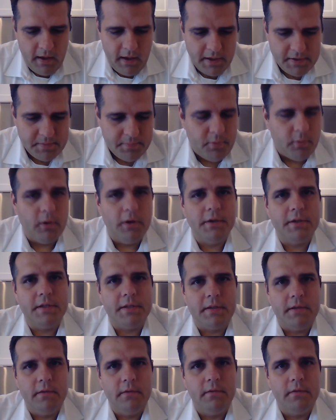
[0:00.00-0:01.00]
it's important
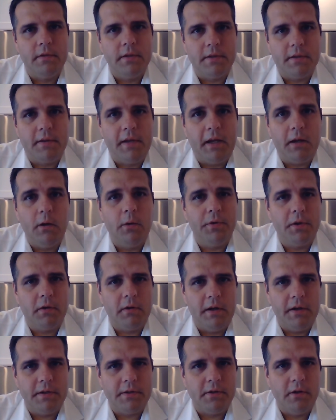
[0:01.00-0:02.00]
just to just to take it all with a
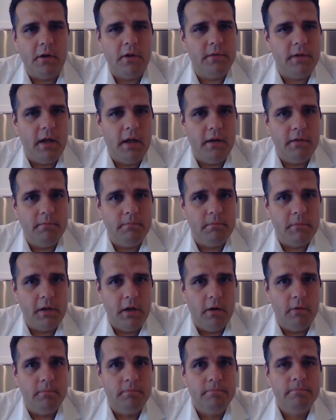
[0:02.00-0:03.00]
grain of salt and
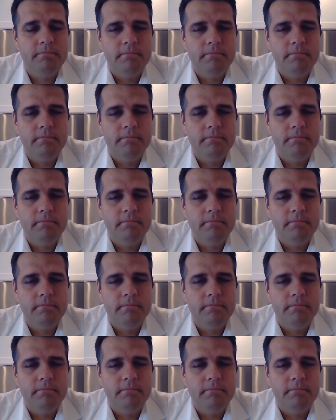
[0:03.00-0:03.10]
you know